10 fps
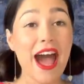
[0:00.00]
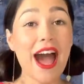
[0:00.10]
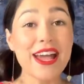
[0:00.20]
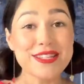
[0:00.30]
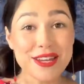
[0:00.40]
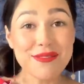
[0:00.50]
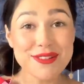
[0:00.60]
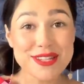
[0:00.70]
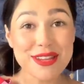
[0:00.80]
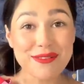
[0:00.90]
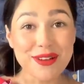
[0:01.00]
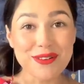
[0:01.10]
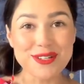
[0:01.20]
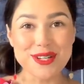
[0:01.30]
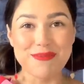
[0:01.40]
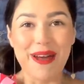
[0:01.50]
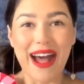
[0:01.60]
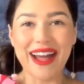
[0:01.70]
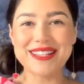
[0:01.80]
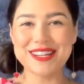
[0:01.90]
I did receive a gorgeous
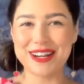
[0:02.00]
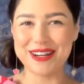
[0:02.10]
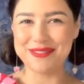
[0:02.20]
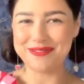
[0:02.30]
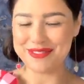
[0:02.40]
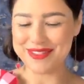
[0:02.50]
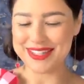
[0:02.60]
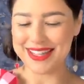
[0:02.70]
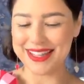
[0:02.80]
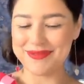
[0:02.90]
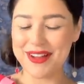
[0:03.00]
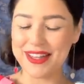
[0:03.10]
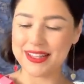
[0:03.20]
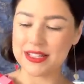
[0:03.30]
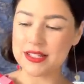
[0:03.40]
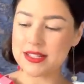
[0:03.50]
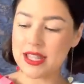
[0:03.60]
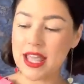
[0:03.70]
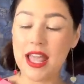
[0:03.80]
pattern from Tilly and the Buttons,